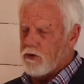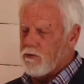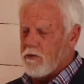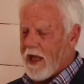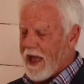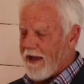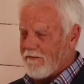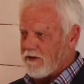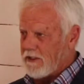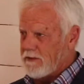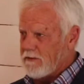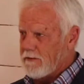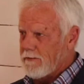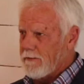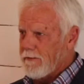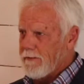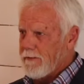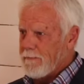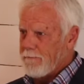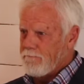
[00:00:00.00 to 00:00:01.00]
you haven't.
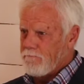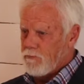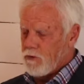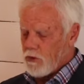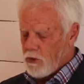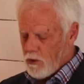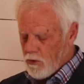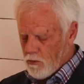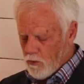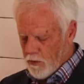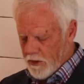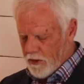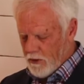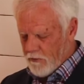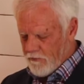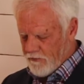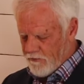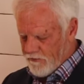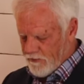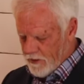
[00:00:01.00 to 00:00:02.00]
You
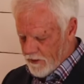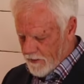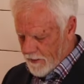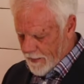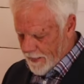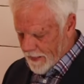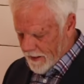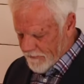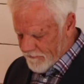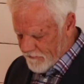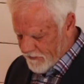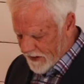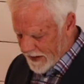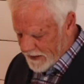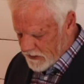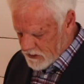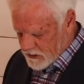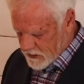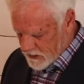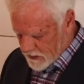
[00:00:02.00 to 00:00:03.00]
will
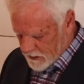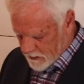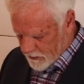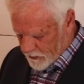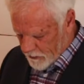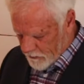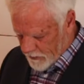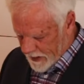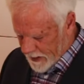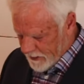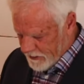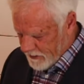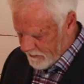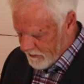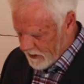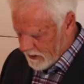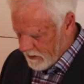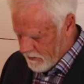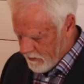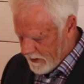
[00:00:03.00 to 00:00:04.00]
face the wrath
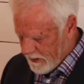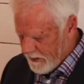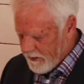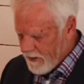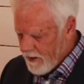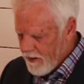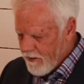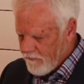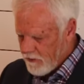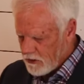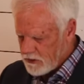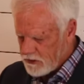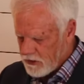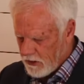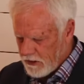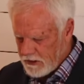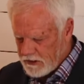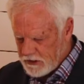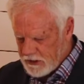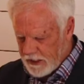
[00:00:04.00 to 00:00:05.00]
of Yahweh. Verse
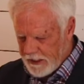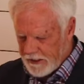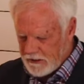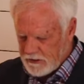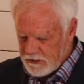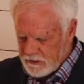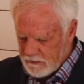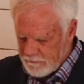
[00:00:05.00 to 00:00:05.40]
36